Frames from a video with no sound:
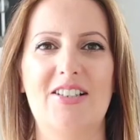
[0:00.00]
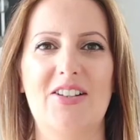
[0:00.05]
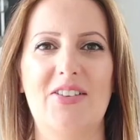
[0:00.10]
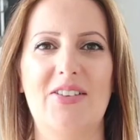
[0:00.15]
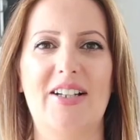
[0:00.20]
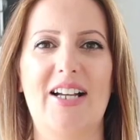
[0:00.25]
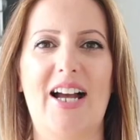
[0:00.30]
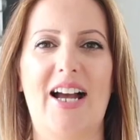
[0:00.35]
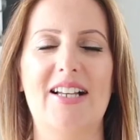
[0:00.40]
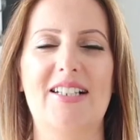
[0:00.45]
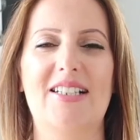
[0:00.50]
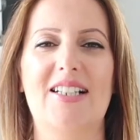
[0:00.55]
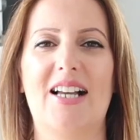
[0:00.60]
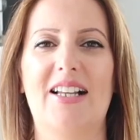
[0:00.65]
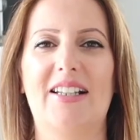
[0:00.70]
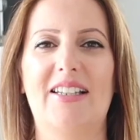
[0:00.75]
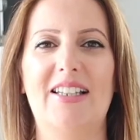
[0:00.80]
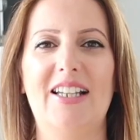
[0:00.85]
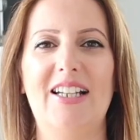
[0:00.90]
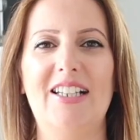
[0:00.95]
So guys,
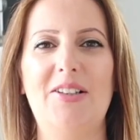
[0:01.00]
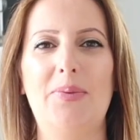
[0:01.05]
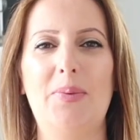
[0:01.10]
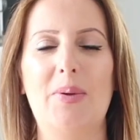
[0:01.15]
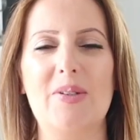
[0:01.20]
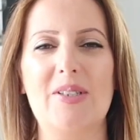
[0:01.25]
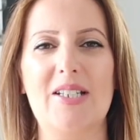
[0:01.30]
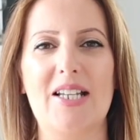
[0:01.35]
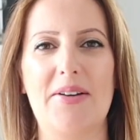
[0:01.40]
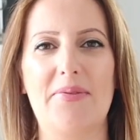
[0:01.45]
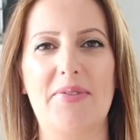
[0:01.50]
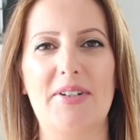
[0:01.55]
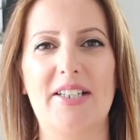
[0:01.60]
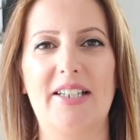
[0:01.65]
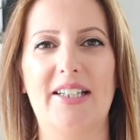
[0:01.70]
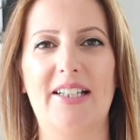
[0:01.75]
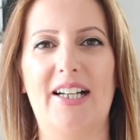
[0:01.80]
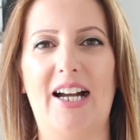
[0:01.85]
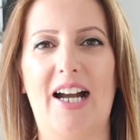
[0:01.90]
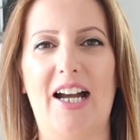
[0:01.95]
that was
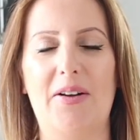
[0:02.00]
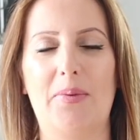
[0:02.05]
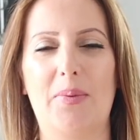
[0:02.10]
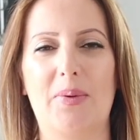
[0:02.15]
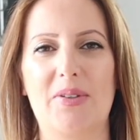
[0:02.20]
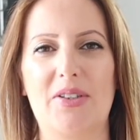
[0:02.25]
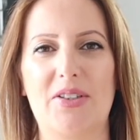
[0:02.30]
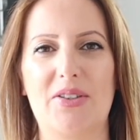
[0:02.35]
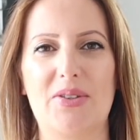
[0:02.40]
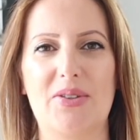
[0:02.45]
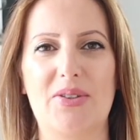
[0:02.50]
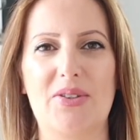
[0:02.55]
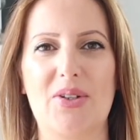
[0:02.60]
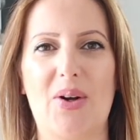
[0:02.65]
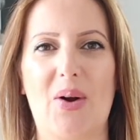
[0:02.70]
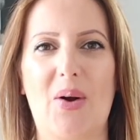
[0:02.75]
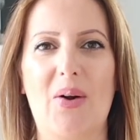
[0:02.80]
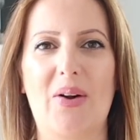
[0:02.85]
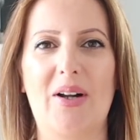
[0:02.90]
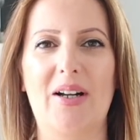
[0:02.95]
everything I wanted to
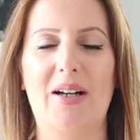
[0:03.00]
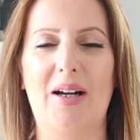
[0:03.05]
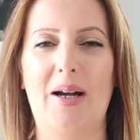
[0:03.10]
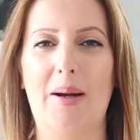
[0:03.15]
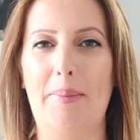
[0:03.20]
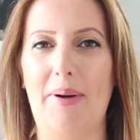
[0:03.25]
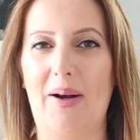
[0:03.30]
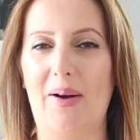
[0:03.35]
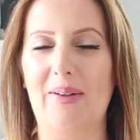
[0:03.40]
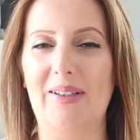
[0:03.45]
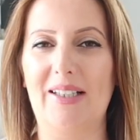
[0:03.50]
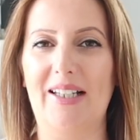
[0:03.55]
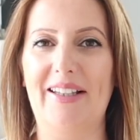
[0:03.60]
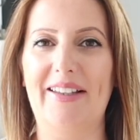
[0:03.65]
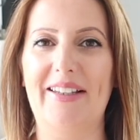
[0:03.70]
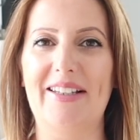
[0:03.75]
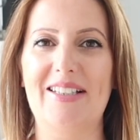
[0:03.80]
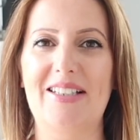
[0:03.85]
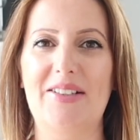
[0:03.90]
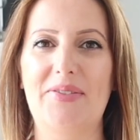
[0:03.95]
talk about
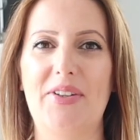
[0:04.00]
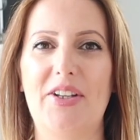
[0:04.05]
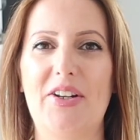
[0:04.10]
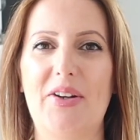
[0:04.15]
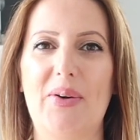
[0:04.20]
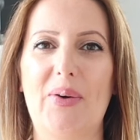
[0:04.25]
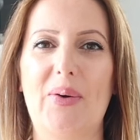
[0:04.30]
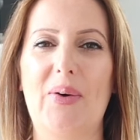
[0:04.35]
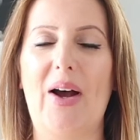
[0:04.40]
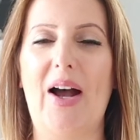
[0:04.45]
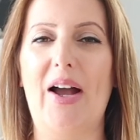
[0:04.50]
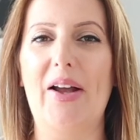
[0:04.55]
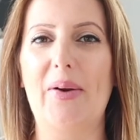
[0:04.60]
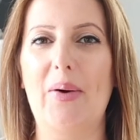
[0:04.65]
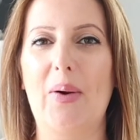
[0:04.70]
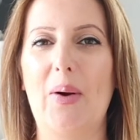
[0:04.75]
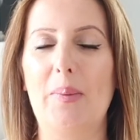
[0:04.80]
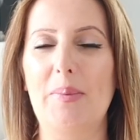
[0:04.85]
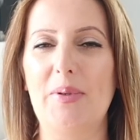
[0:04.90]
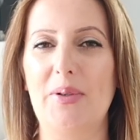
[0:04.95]
in this video. I
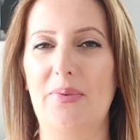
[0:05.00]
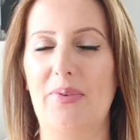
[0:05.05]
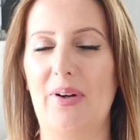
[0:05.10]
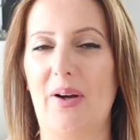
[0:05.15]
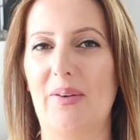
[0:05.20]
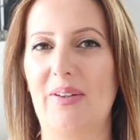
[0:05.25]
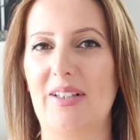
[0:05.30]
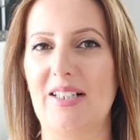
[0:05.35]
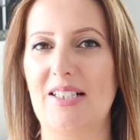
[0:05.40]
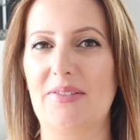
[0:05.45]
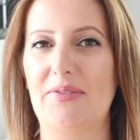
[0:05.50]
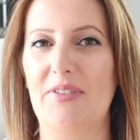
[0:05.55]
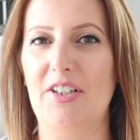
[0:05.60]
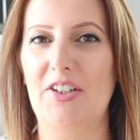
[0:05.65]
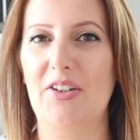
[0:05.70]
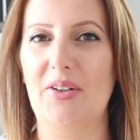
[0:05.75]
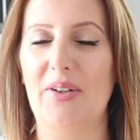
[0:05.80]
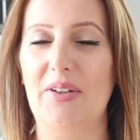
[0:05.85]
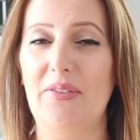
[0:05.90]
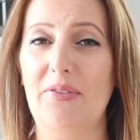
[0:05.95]
hope you found this
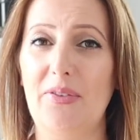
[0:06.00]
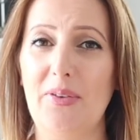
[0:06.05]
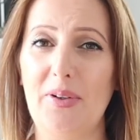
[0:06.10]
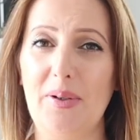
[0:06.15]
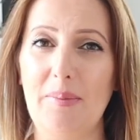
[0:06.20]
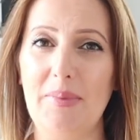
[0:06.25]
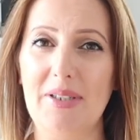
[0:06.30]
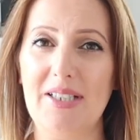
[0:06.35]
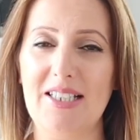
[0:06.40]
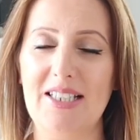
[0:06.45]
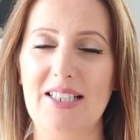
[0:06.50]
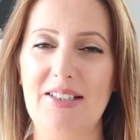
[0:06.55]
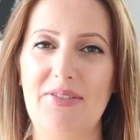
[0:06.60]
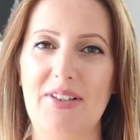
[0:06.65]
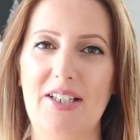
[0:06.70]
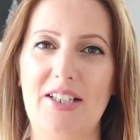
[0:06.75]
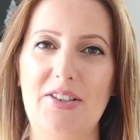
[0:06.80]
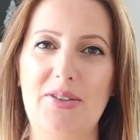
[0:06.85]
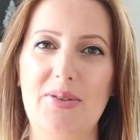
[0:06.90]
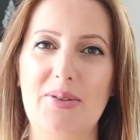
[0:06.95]
video informative
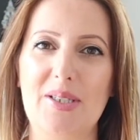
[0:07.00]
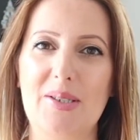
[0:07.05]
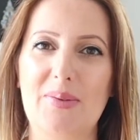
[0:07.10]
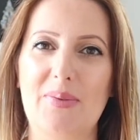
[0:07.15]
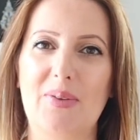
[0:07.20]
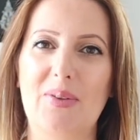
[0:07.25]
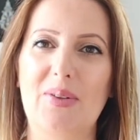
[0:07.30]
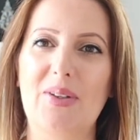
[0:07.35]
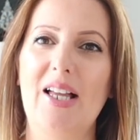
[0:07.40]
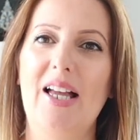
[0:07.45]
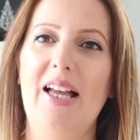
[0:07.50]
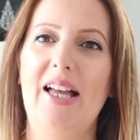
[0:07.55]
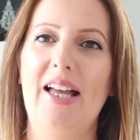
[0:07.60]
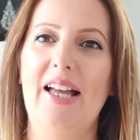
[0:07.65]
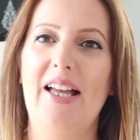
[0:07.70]
and useful.